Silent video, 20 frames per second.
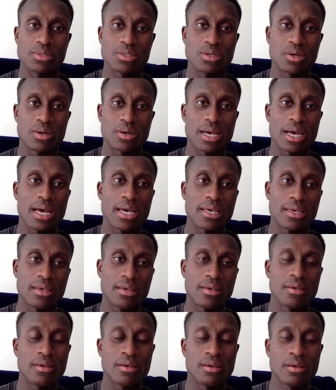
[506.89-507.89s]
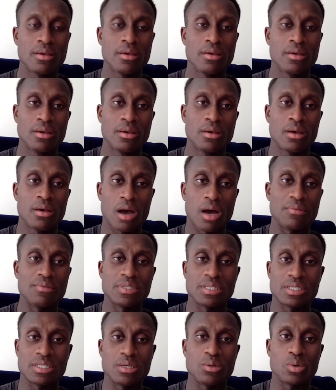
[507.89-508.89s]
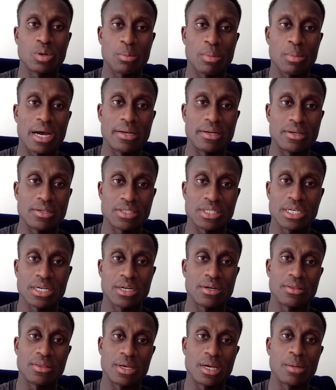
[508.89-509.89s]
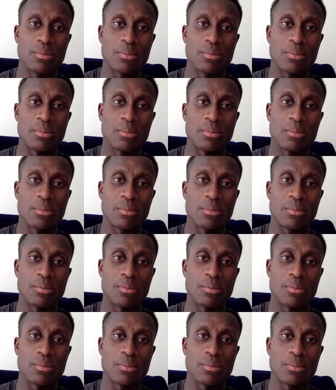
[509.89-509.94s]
So yeah, he obviously reminders here and there,